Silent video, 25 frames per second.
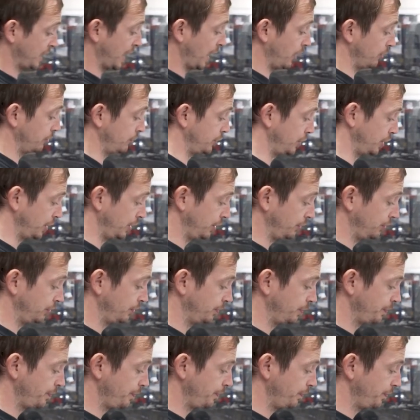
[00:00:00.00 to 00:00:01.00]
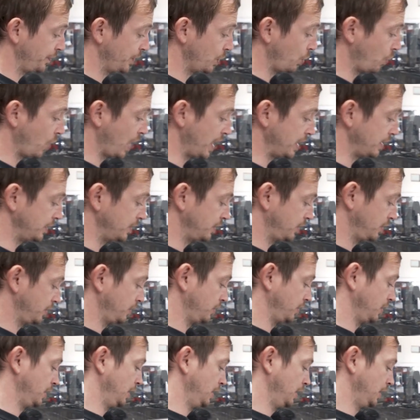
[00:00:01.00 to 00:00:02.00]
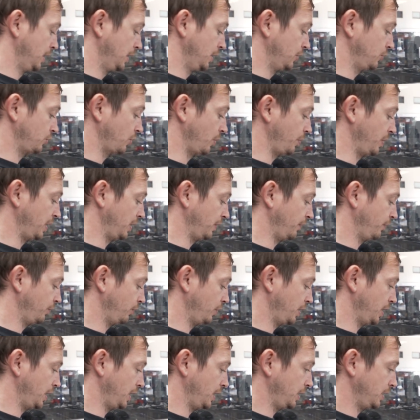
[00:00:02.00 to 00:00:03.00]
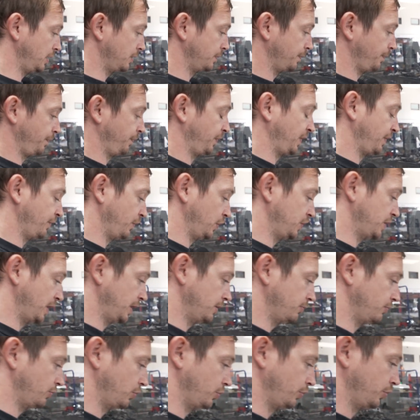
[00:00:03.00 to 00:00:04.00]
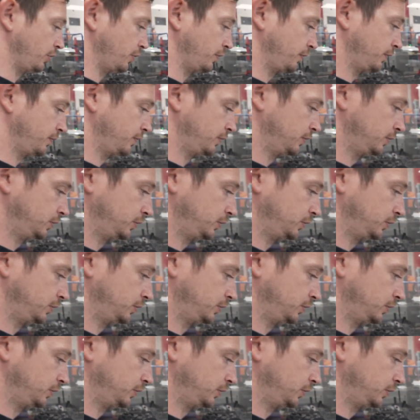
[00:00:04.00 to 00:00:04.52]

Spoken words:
tells you the weights. So I mean, if I take the rod off,